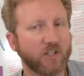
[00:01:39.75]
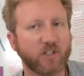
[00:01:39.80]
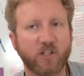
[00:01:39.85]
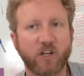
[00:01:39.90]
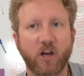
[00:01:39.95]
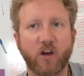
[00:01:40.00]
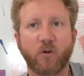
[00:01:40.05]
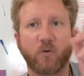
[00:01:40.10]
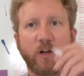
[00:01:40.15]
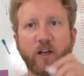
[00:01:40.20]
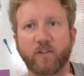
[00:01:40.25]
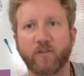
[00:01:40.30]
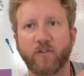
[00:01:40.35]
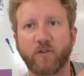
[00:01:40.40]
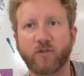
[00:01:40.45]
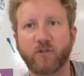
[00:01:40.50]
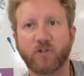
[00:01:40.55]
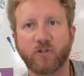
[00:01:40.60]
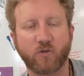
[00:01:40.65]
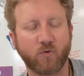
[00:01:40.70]
So if
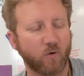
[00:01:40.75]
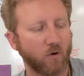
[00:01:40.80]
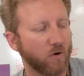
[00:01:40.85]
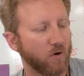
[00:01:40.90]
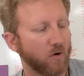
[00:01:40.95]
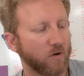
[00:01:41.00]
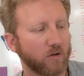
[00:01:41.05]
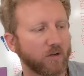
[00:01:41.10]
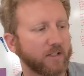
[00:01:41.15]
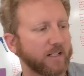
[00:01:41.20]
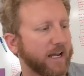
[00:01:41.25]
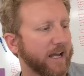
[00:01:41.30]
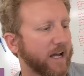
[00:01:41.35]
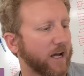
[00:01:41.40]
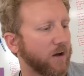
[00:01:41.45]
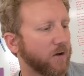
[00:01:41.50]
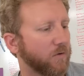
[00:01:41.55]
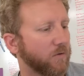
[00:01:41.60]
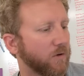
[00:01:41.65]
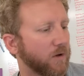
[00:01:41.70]
you scroll
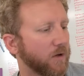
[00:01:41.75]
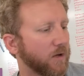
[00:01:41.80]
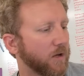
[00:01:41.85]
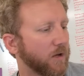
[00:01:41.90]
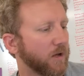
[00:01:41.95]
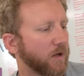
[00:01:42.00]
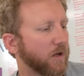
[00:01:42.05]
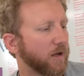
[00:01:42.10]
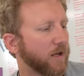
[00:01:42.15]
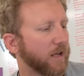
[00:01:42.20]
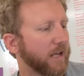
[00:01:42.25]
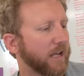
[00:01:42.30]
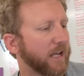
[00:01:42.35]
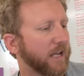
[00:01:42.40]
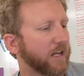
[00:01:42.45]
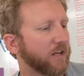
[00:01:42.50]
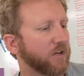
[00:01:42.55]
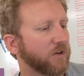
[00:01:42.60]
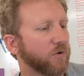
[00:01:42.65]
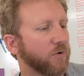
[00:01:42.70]
down
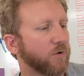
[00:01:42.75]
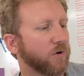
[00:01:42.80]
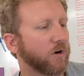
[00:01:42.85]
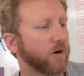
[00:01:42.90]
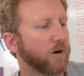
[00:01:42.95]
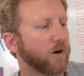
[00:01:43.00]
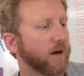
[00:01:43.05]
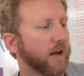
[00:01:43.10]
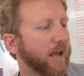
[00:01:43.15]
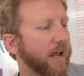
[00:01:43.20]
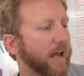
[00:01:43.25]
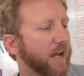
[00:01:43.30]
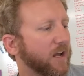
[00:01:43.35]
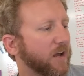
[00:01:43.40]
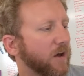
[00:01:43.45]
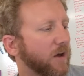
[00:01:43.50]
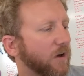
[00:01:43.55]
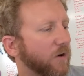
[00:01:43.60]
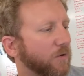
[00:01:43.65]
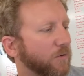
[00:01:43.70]
in your
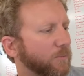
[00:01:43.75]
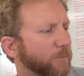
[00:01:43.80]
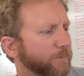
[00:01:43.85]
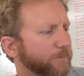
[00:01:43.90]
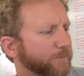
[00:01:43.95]
Echo,